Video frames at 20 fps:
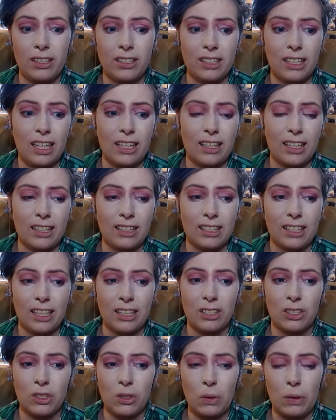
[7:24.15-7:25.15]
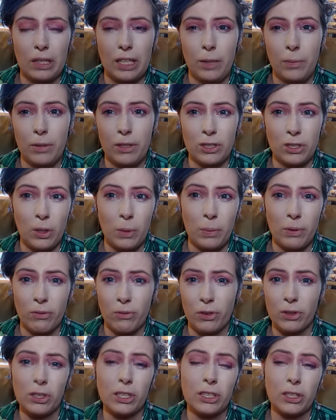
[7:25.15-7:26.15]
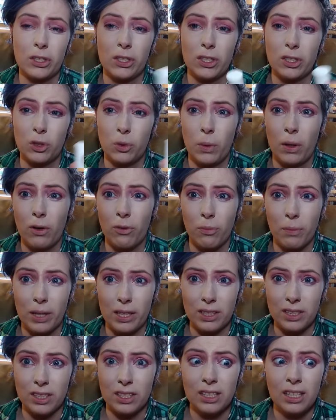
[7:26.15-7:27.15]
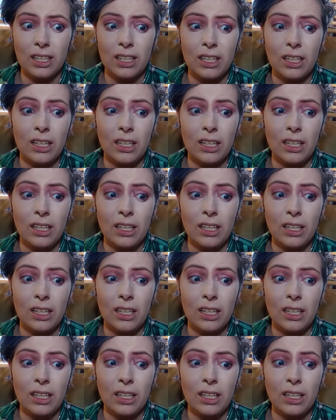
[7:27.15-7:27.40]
date that says don't keep this open for longer than 12 months,